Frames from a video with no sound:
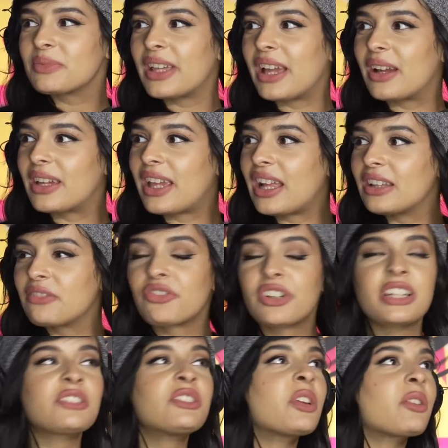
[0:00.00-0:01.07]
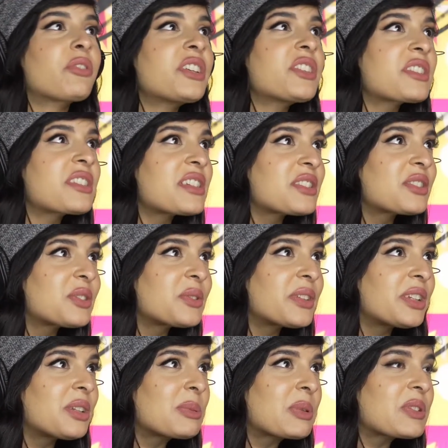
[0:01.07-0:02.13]
Kelly because Regis doesn't do it
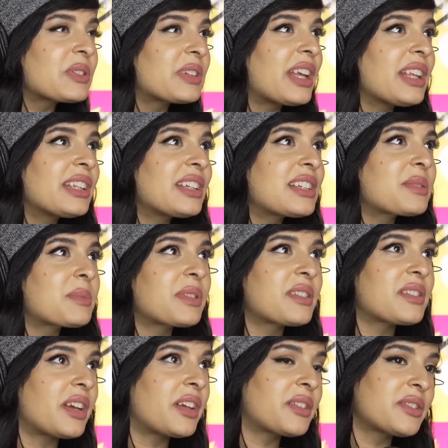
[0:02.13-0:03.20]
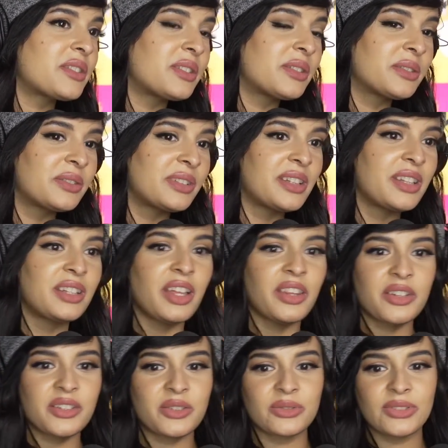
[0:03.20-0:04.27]
anymore, so Kelly does it with this other dude, and then the other
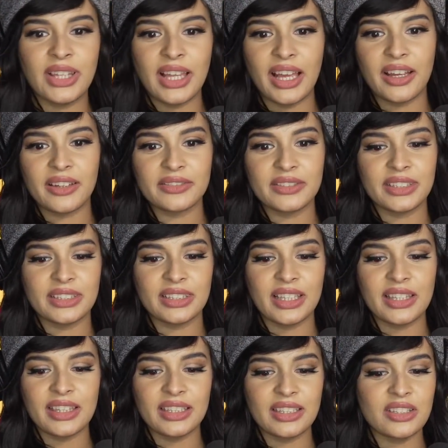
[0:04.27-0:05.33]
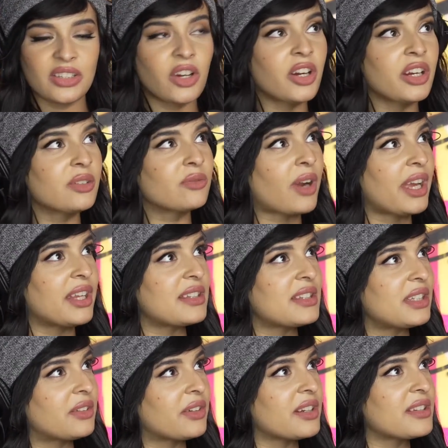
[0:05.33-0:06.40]
dude left, and I think it's her and Ryan
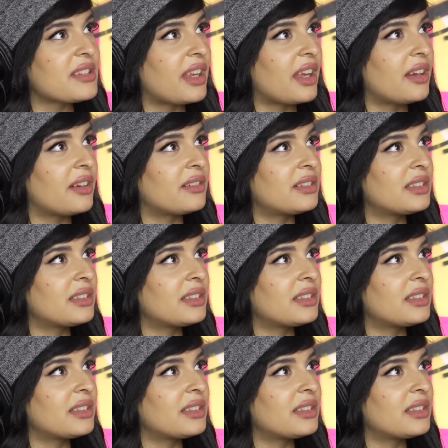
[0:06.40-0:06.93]
Seacrest now.